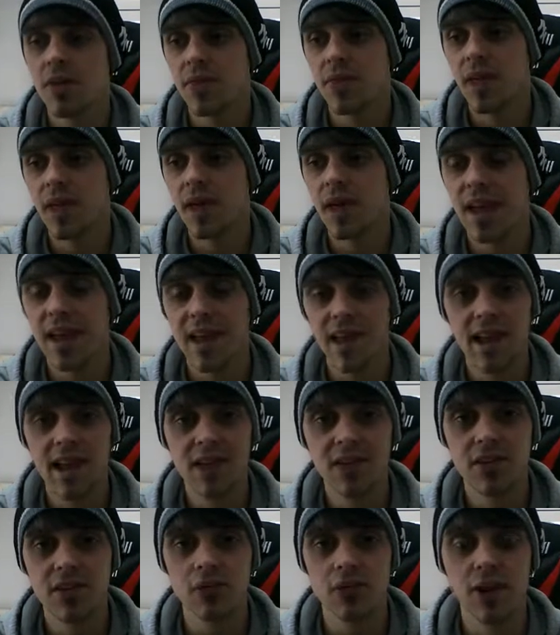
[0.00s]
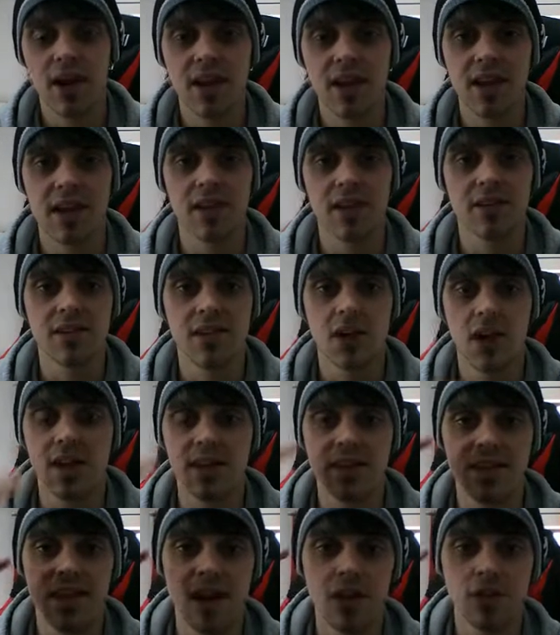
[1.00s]
Their Alexa ranking is
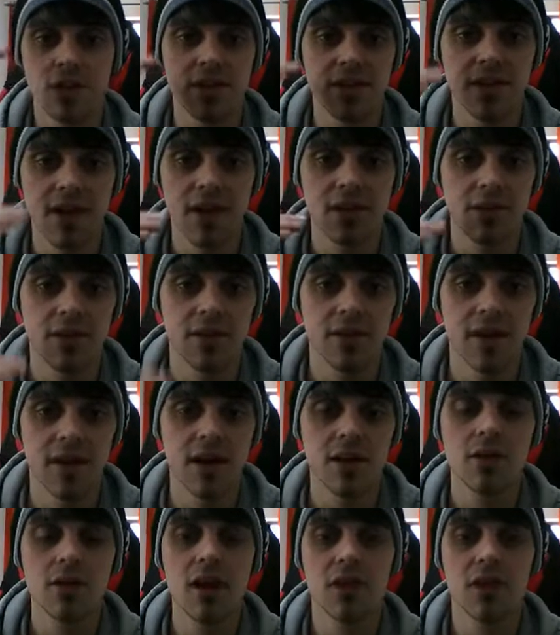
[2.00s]
getting down and down and down.